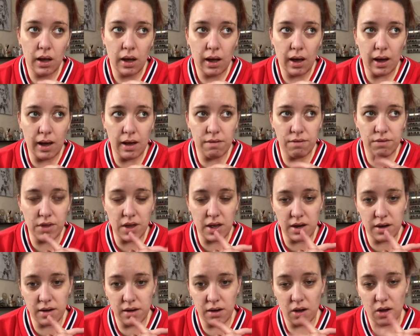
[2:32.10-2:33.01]
And
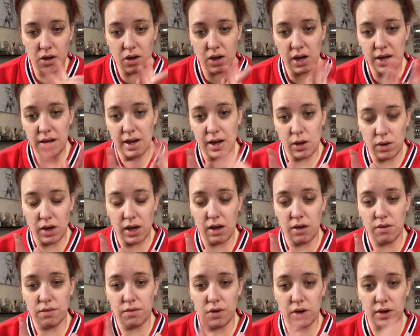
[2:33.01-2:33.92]
then I now
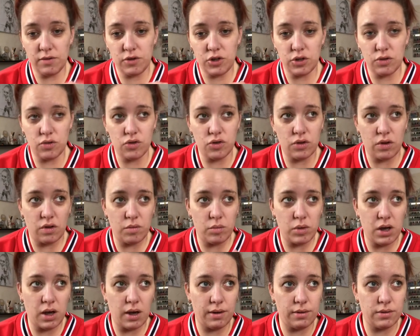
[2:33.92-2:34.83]
have 5 children of
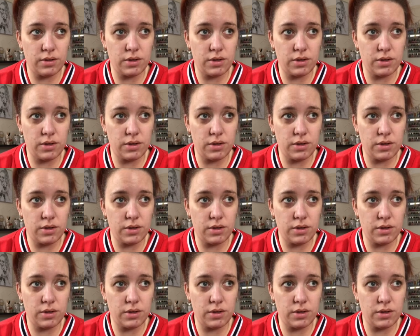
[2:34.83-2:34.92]
my own.